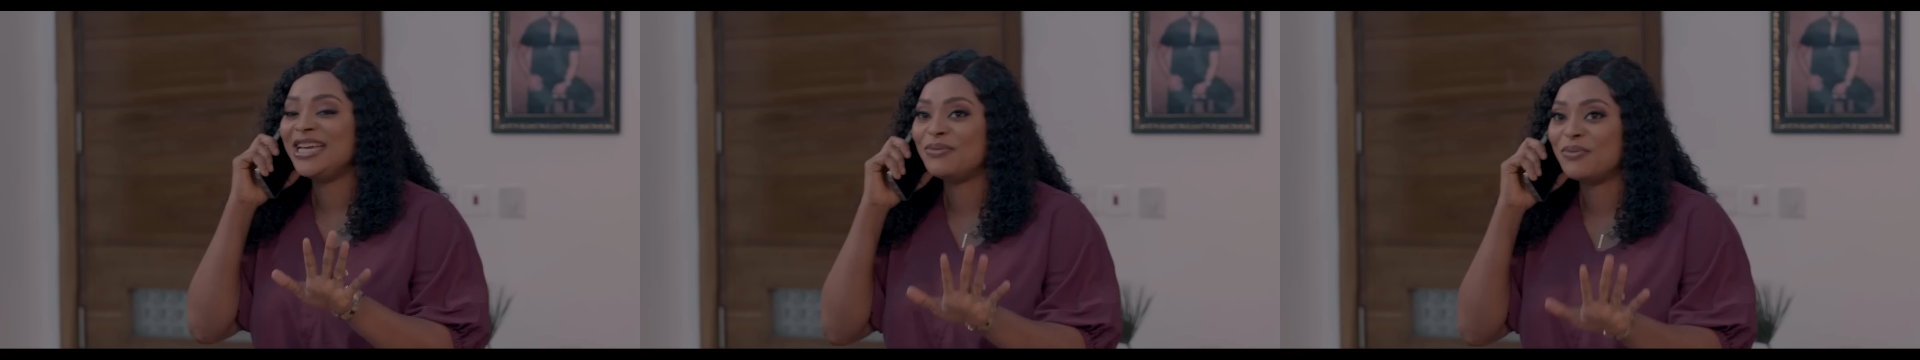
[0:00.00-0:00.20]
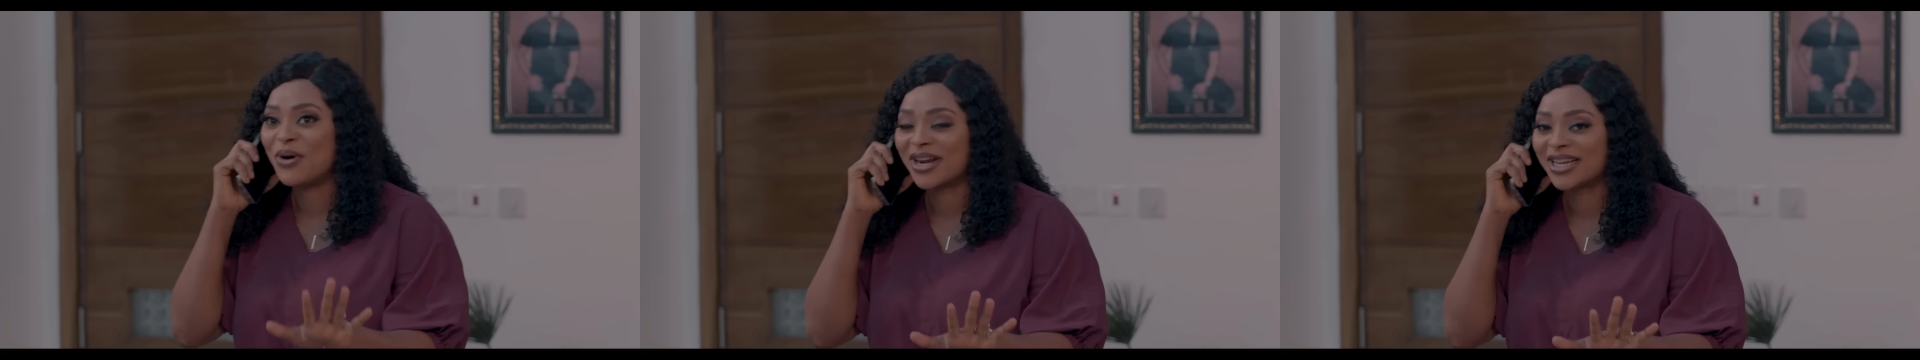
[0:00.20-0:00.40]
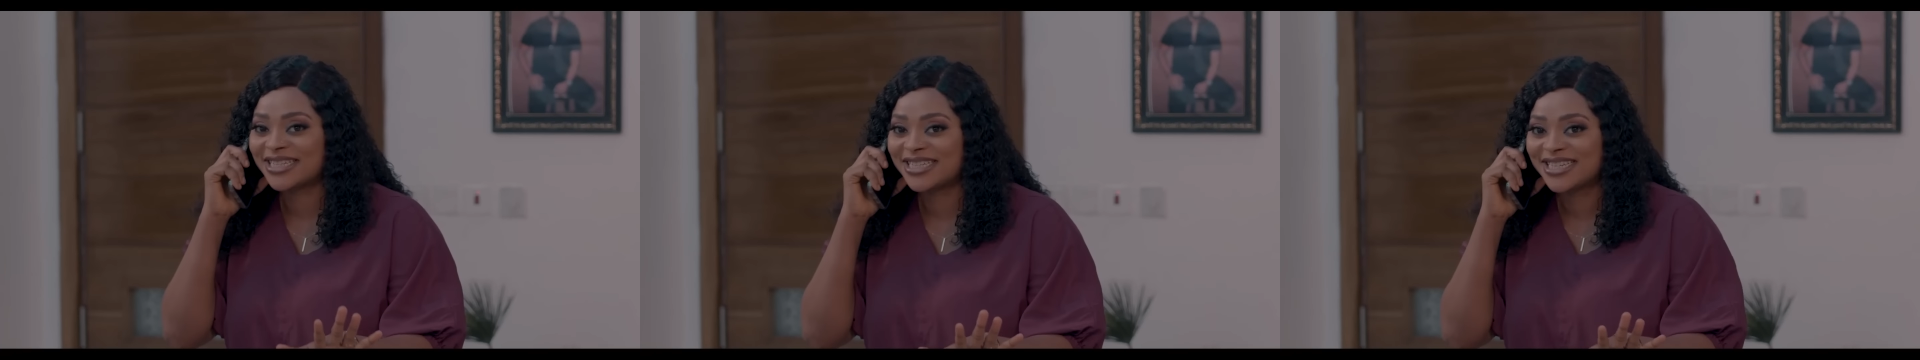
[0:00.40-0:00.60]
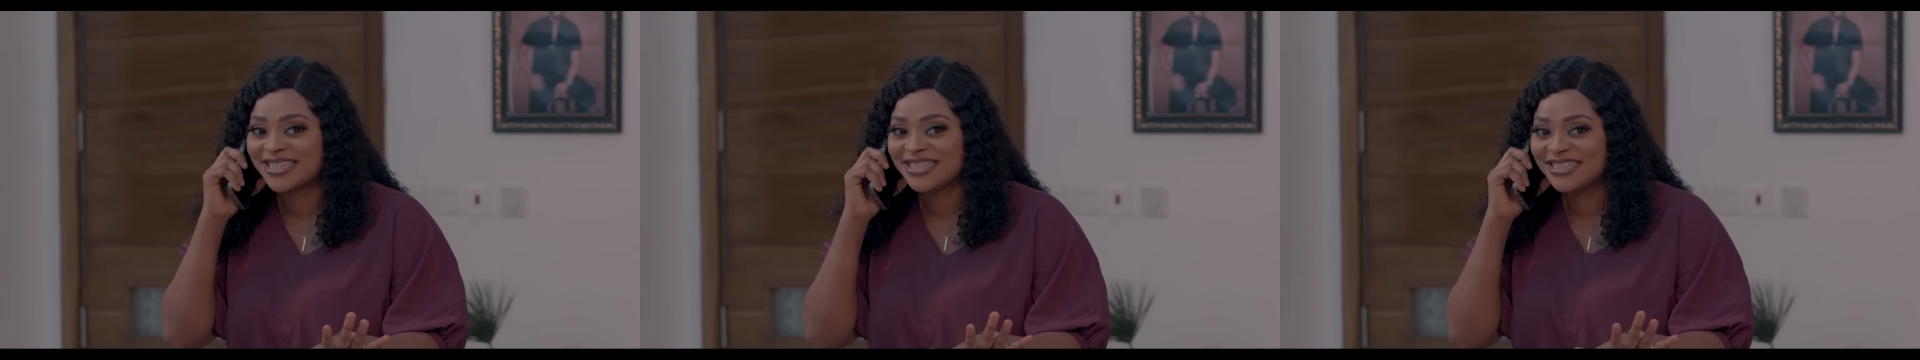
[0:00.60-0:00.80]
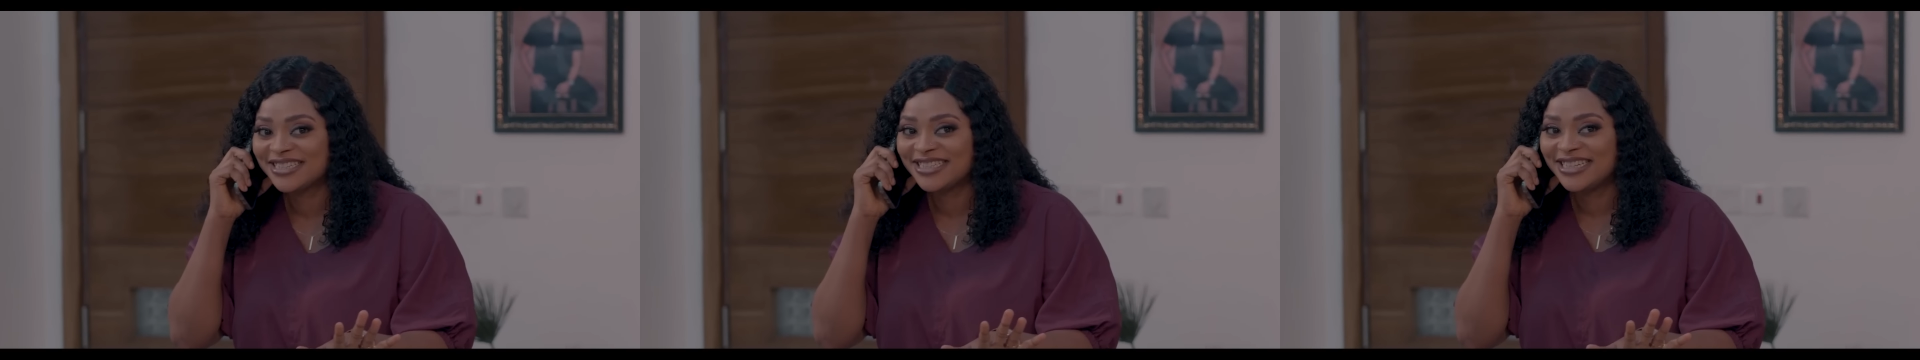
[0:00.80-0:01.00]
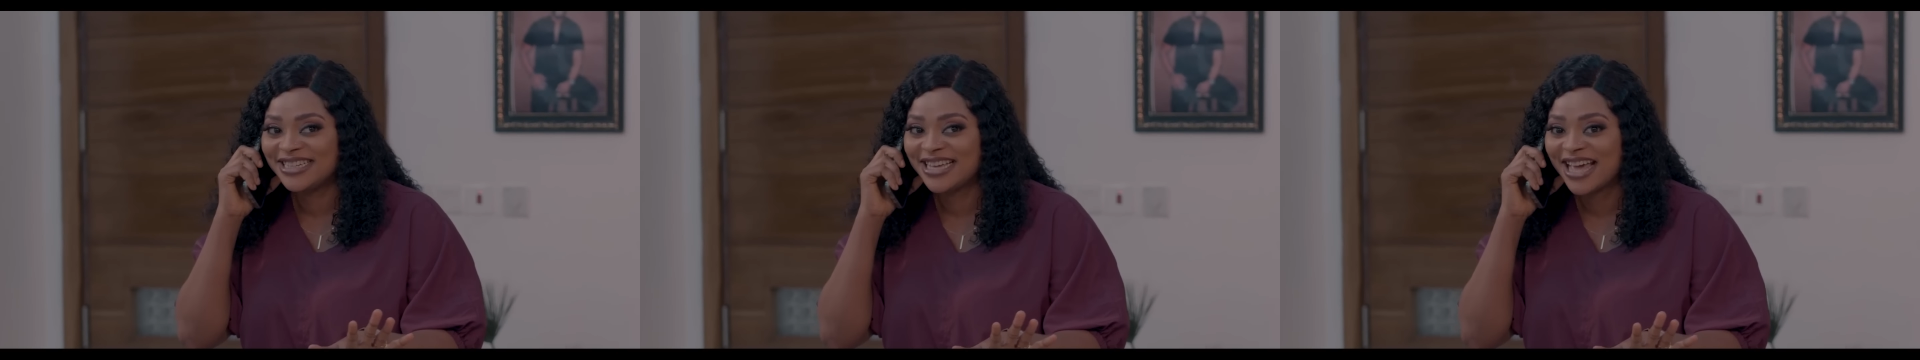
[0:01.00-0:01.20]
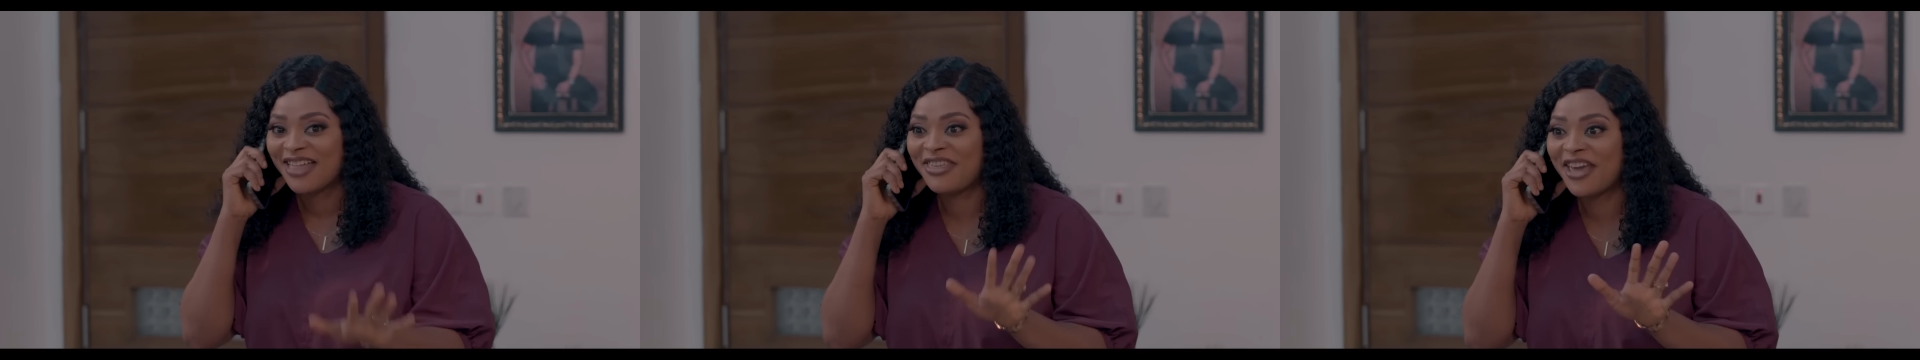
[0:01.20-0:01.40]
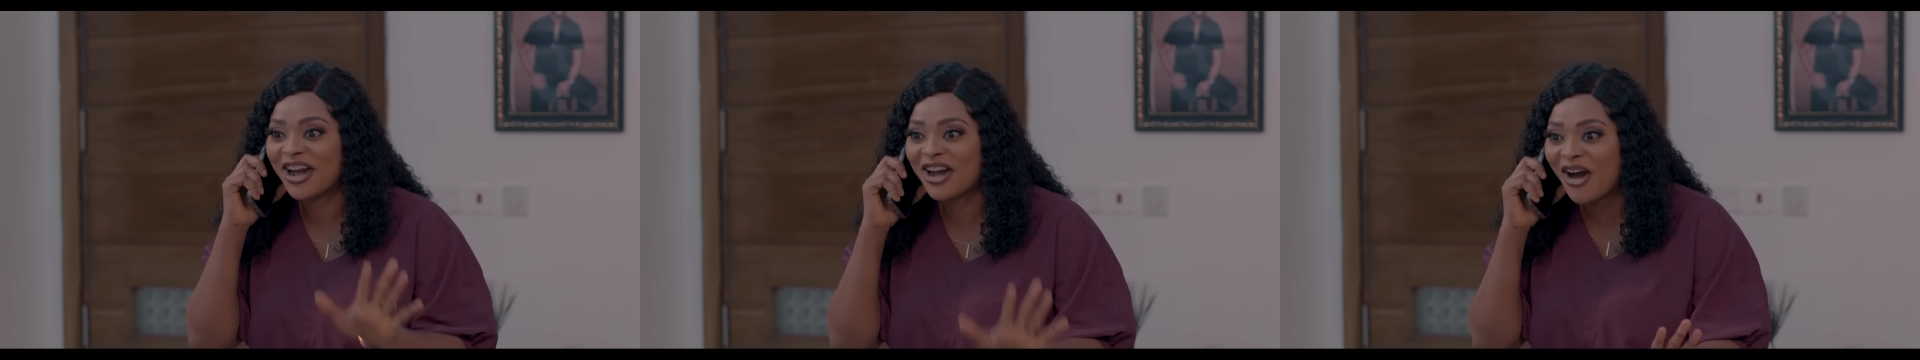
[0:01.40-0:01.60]
It worked.
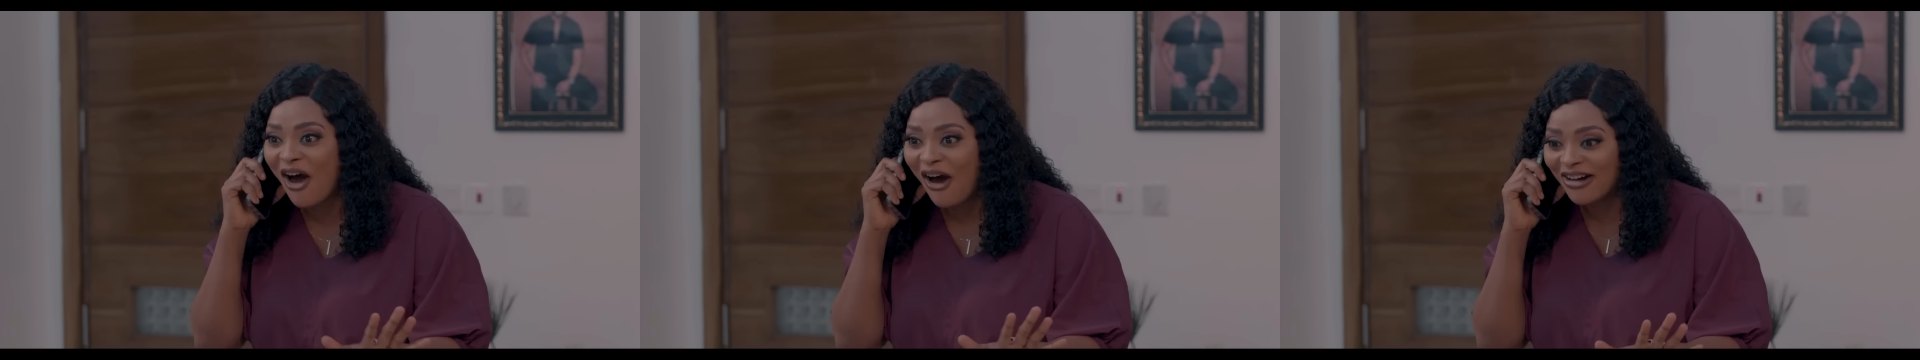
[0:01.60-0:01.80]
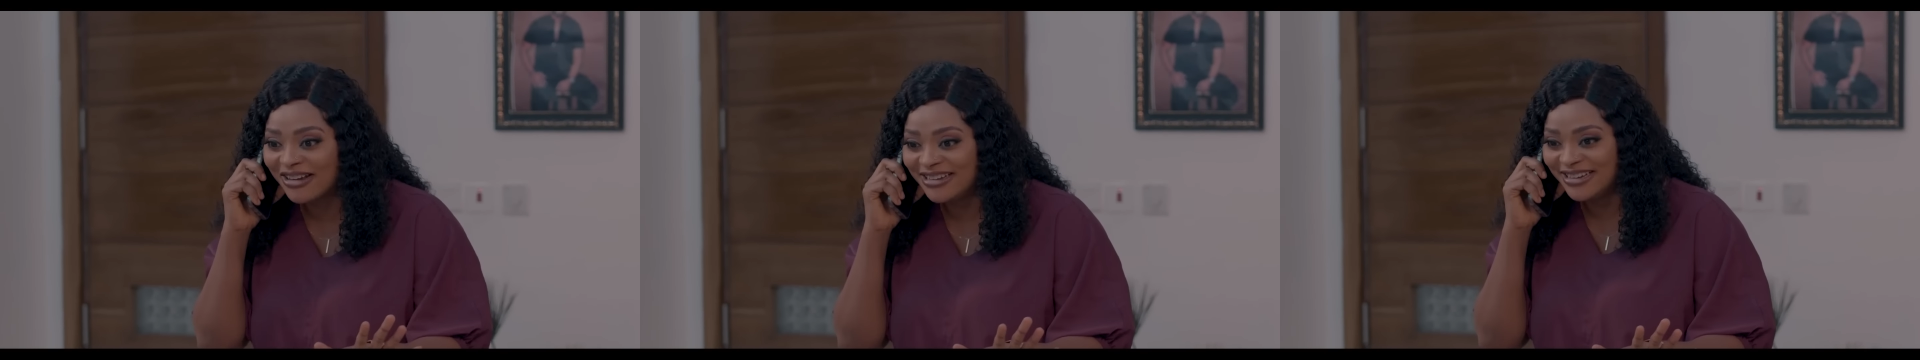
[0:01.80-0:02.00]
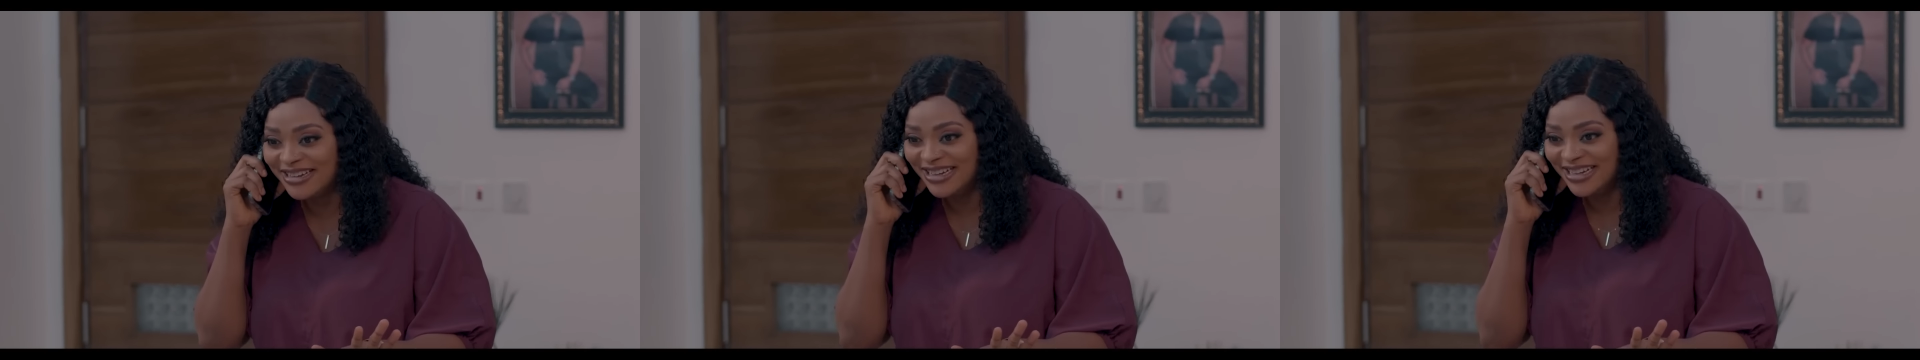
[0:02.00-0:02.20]
They're gone.